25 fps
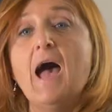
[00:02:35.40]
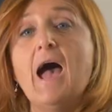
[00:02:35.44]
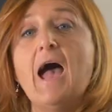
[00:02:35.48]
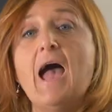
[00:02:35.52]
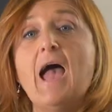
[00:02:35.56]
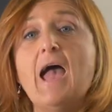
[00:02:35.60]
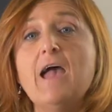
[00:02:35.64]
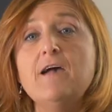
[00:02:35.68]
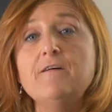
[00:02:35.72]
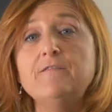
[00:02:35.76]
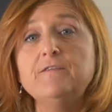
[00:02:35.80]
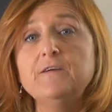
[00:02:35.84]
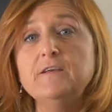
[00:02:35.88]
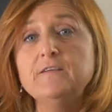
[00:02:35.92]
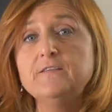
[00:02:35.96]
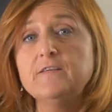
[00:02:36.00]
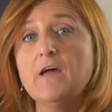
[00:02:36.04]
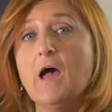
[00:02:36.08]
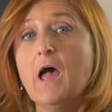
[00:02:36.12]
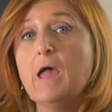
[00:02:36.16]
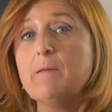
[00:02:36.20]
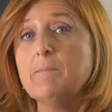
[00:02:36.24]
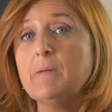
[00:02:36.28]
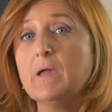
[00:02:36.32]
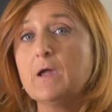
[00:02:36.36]
every
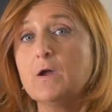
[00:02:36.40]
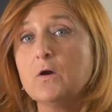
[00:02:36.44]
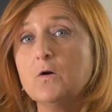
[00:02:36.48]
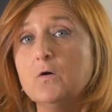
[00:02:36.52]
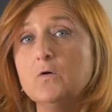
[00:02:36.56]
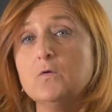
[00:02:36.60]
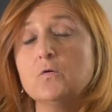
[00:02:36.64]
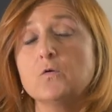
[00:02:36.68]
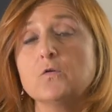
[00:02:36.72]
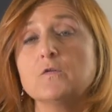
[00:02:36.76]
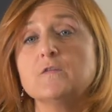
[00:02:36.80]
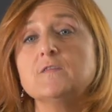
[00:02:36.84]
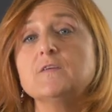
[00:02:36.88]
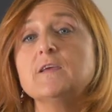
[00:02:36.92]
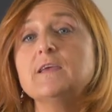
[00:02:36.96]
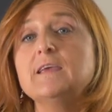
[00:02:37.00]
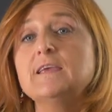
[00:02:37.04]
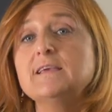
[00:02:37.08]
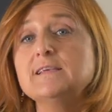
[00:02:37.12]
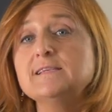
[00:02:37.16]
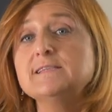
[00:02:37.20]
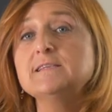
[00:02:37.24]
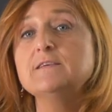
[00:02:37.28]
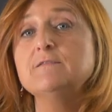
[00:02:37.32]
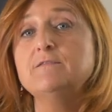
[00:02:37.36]
time a course
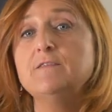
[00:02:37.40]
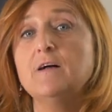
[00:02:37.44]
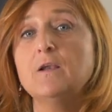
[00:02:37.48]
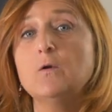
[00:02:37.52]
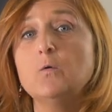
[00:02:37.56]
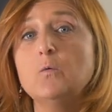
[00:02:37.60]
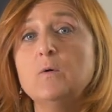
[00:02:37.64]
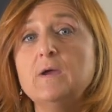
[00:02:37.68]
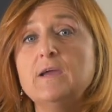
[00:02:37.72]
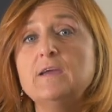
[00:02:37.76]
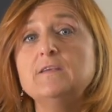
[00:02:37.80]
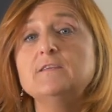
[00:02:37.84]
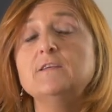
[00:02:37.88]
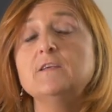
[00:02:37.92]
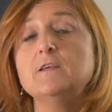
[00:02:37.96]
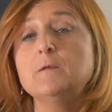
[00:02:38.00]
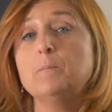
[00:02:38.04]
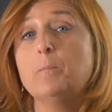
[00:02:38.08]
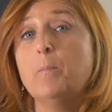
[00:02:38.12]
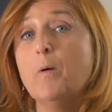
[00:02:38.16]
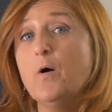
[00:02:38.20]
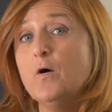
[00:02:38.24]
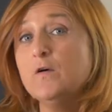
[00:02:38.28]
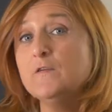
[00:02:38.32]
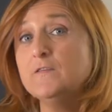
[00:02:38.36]
is
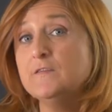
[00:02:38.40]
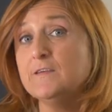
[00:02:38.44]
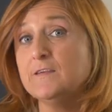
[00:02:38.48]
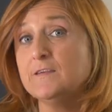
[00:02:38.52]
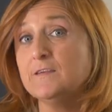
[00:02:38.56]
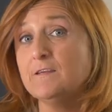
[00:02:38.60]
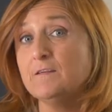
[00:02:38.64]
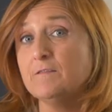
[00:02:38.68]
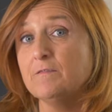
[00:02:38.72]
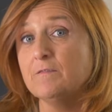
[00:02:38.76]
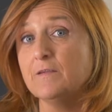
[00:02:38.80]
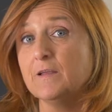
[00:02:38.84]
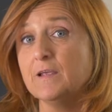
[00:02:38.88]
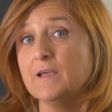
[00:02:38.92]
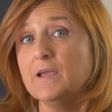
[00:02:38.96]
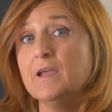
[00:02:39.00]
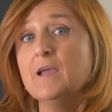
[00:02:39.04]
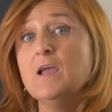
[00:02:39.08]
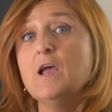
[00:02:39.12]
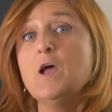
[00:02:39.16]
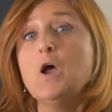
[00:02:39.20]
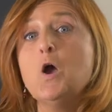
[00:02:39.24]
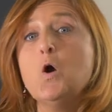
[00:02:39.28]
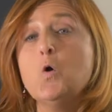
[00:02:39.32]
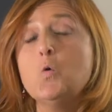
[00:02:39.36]
evaluated positively,
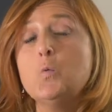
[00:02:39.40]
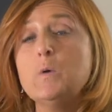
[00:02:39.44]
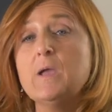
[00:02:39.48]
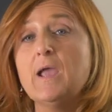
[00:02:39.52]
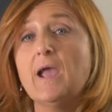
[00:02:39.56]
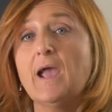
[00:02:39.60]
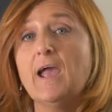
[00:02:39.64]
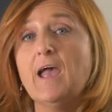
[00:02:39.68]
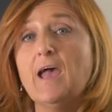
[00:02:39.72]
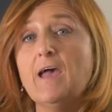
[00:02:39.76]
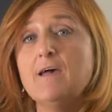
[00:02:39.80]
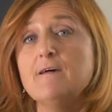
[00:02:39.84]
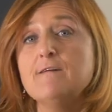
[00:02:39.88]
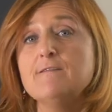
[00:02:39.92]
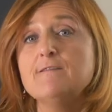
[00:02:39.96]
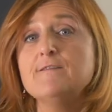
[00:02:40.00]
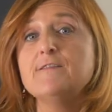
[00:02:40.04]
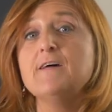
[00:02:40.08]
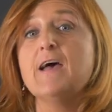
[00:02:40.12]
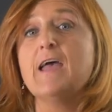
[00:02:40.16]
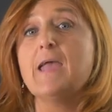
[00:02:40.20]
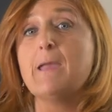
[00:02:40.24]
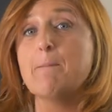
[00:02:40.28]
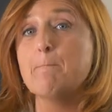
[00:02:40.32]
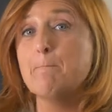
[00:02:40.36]
we have
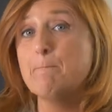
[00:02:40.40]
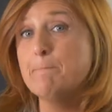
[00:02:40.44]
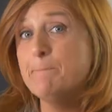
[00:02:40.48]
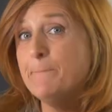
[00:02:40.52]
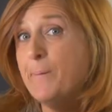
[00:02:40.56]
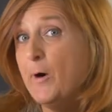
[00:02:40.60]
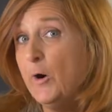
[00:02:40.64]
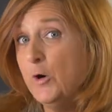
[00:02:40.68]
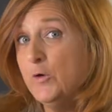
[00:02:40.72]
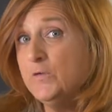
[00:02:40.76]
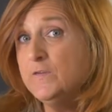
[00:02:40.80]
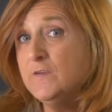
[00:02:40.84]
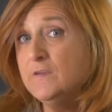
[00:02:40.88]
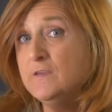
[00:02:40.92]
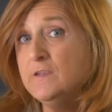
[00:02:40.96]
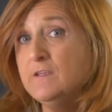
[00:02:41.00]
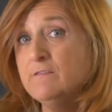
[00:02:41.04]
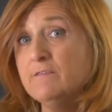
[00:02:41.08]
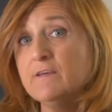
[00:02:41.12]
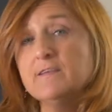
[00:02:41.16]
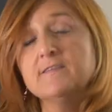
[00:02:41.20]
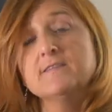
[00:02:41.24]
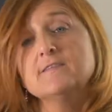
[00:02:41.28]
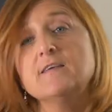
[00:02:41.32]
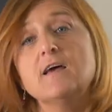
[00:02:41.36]
a
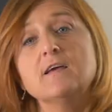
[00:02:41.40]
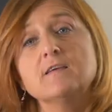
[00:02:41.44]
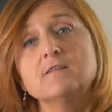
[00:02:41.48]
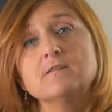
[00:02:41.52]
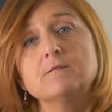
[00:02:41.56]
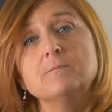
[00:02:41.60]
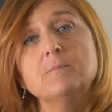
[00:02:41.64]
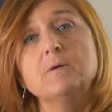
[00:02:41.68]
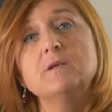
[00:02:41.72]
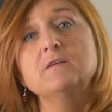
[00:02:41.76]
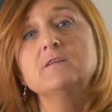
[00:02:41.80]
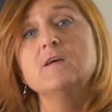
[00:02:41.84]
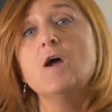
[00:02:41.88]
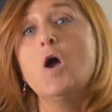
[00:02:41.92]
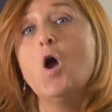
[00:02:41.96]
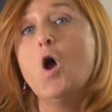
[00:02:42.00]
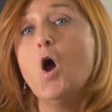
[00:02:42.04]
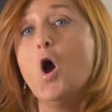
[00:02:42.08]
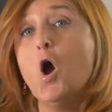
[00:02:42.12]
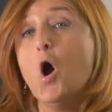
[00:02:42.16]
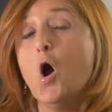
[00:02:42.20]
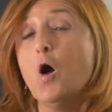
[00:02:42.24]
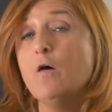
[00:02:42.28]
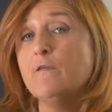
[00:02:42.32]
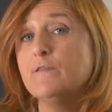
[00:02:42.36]
positive assessment
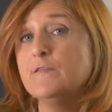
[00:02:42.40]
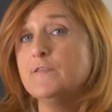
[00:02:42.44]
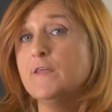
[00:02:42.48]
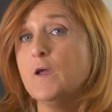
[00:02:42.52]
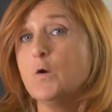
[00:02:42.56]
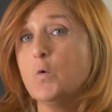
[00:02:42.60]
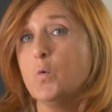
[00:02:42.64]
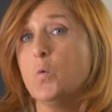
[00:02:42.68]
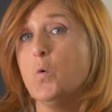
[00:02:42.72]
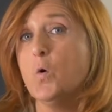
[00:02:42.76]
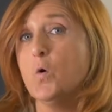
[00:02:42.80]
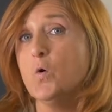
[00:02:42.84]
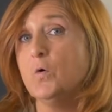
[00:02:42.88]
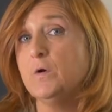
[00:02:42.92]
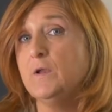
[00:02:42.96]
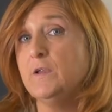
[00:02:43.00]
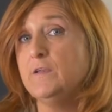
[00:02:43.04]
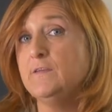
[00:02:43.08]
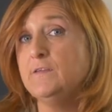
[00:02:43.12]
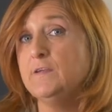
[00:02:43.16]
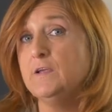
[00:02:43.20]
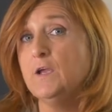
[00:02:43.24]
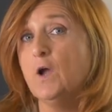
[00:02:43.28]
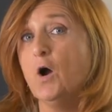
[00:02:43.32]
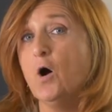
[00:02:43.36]
of the
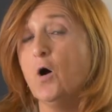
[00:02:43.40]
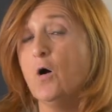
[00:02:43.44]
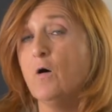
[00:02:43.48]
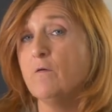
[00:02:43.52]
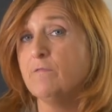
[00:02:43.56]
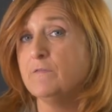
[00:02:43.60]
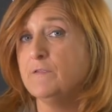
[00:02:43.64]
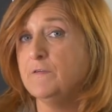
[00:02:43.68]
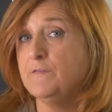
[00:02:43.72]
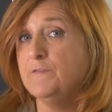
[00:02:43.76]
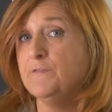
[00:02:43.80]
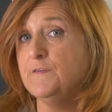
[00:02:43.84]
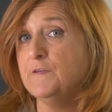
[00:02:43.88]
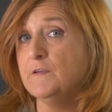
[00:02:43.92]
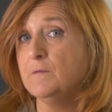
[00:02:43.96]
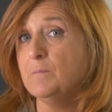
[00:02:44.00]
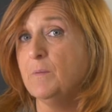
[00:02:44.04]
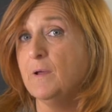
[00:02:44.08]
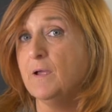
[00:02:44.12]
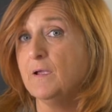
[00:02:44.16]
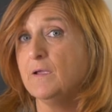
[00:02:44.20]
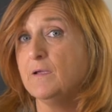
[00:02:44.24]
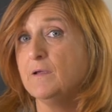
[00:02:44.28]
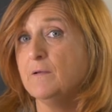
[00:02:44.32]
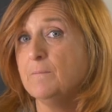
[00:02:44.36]
quality of the
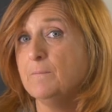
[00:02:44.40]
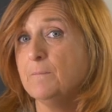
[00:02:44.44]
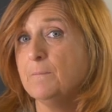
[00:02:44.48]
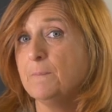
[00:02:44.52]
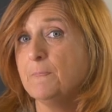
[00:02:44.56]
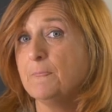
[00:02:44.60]
feedback.